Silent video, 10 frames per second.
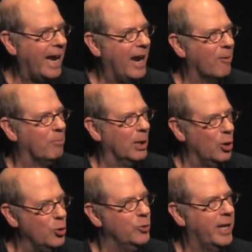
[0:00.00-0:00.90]
air
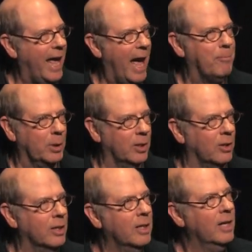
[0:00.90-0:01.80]
balloon
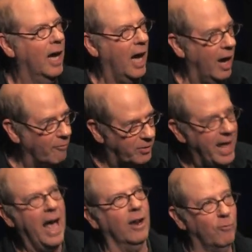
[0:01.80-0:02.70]
capital of
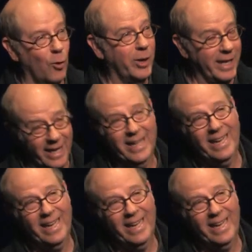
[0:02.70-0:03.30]
California,